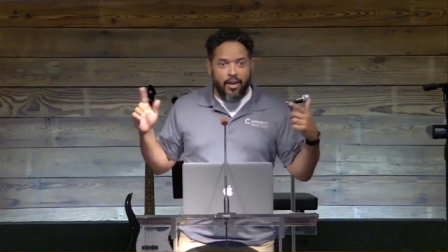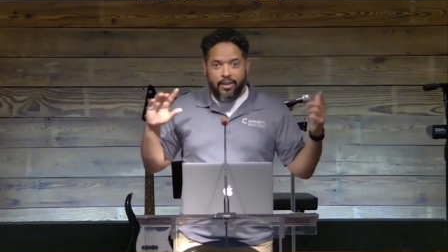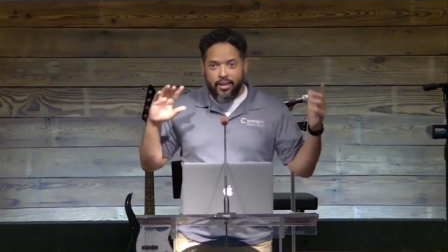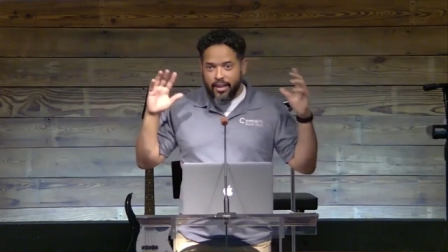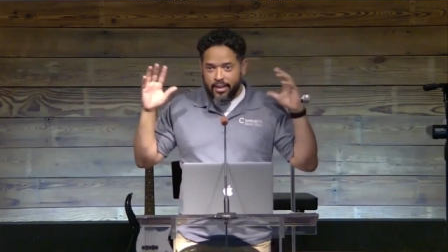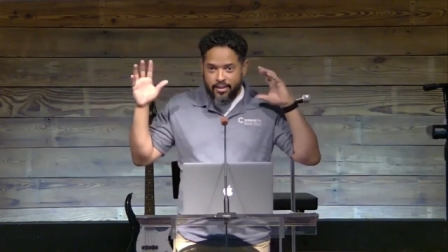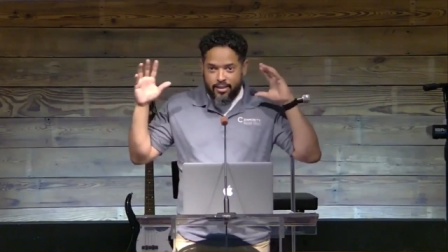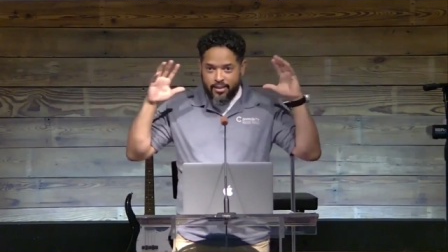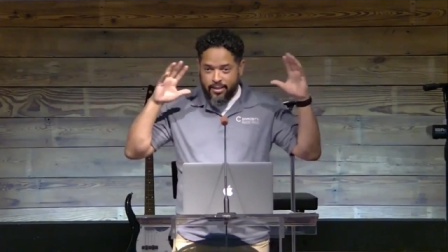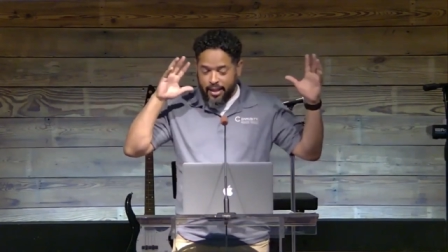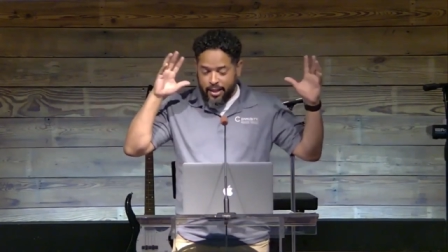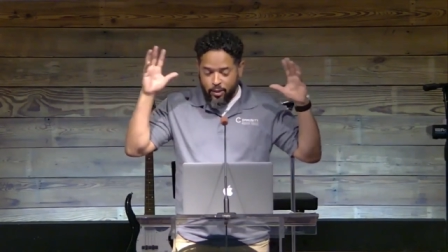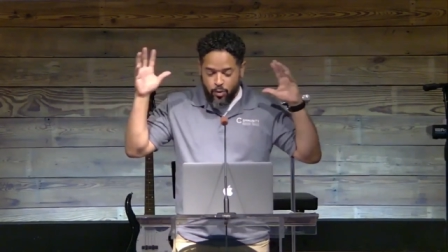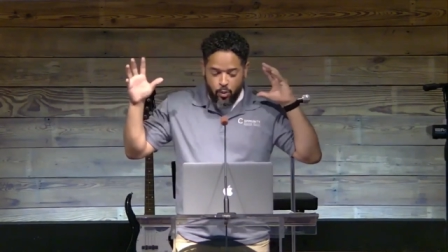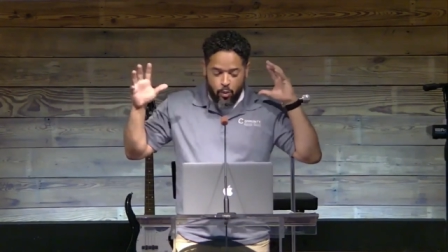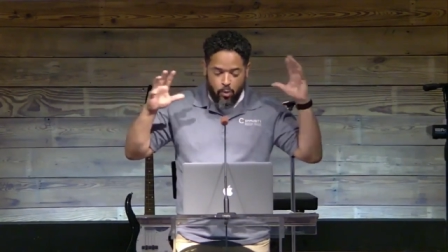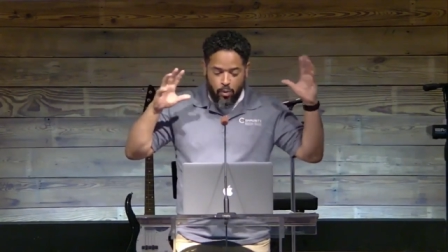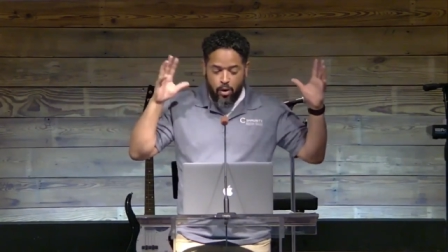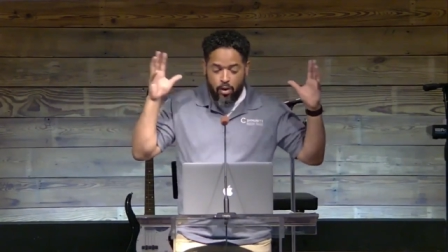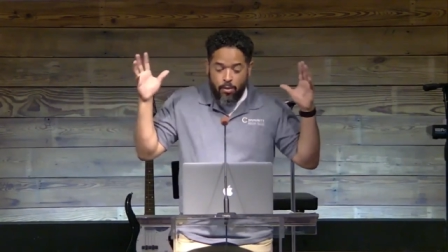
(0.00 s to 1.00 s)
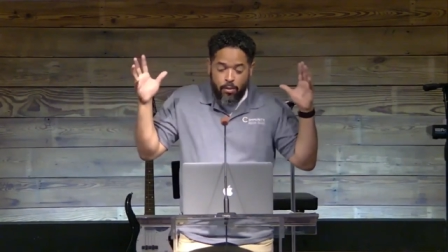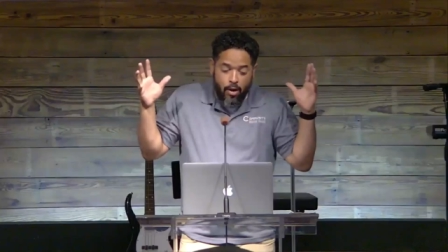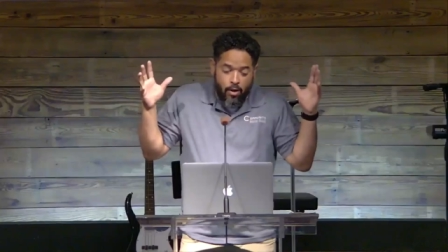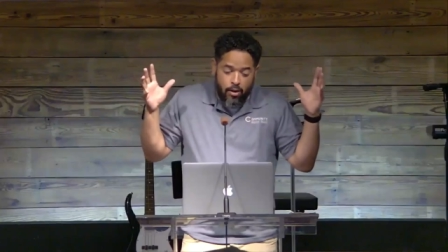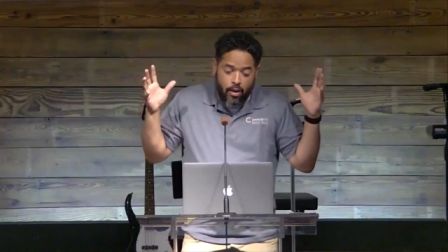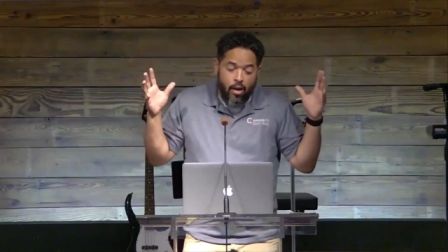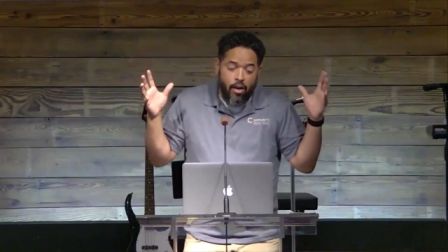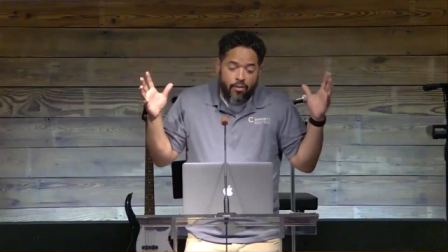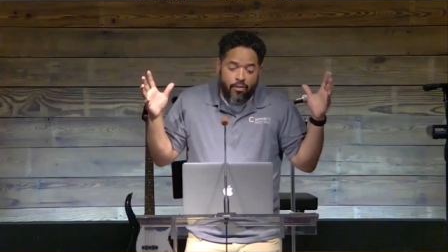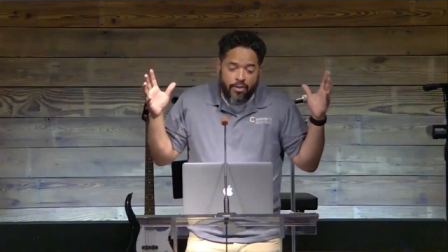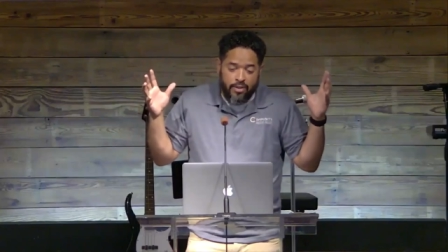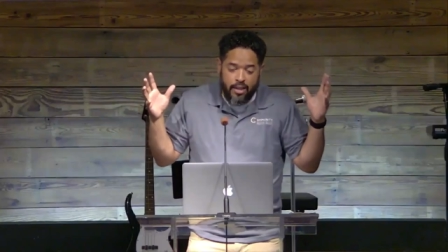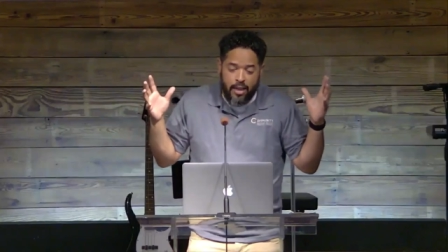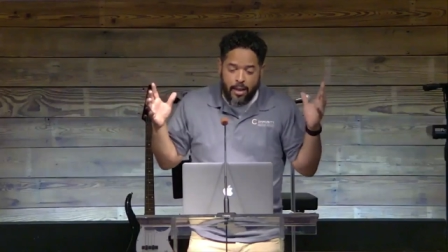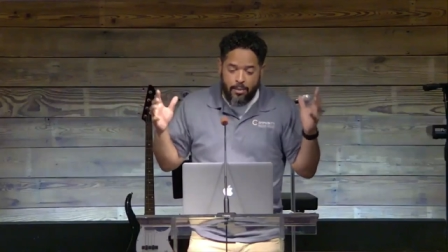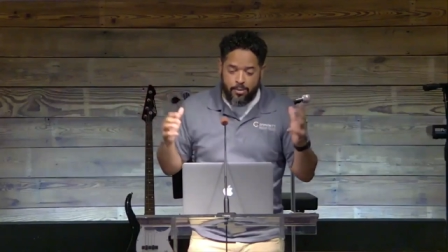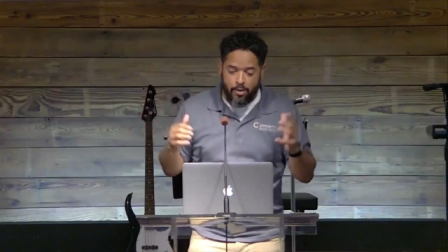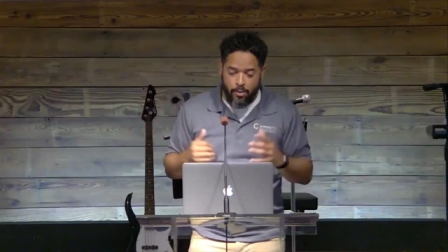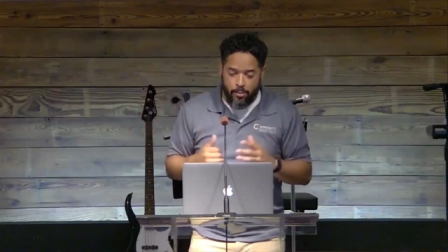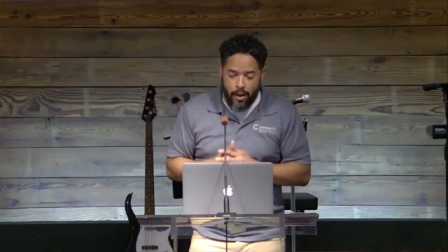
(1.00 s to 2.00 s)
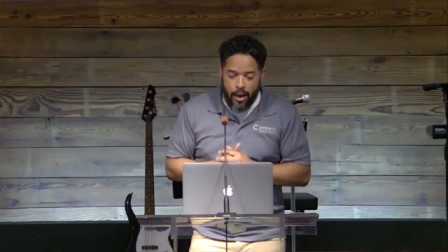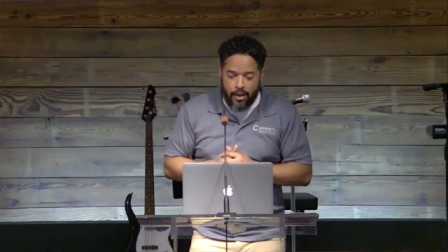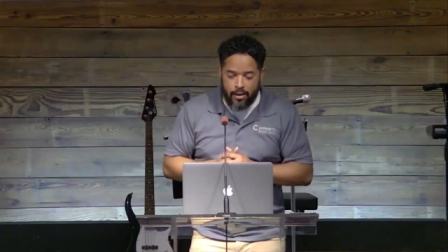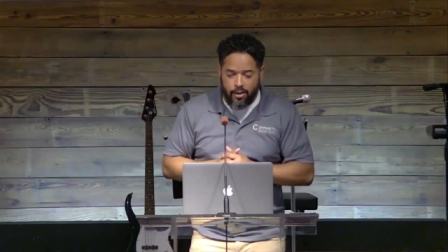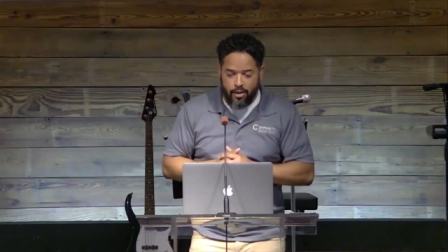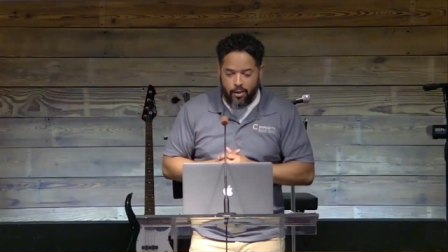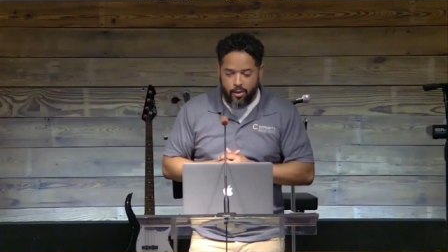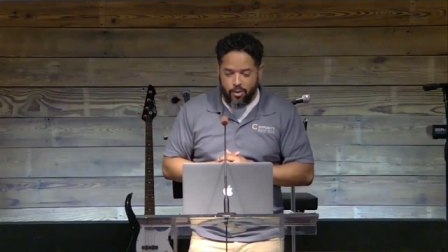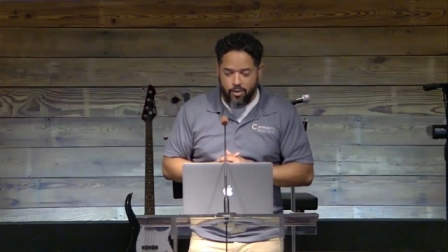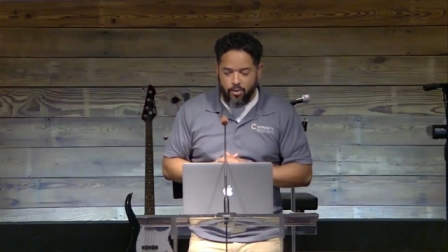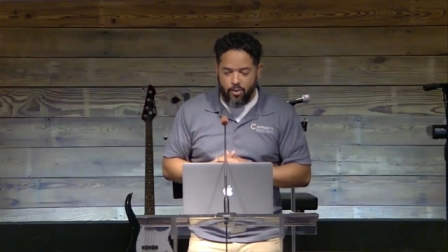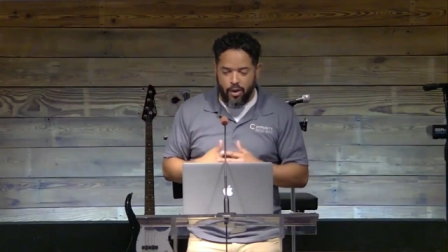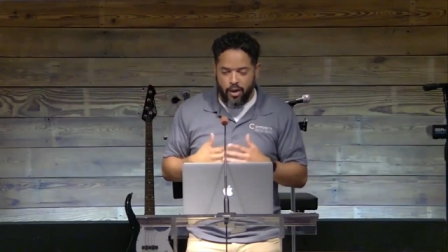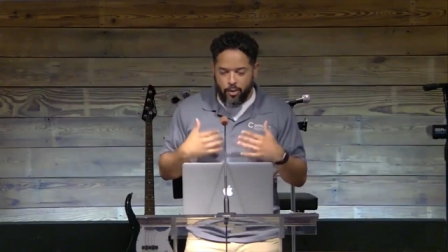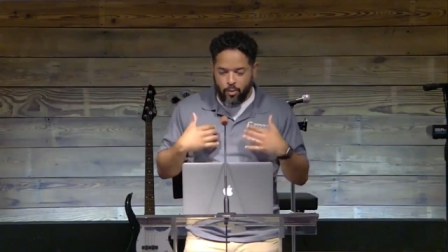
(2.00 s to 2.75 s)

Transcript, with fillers: That's that's where our, our, oftentimes our mind goes, right?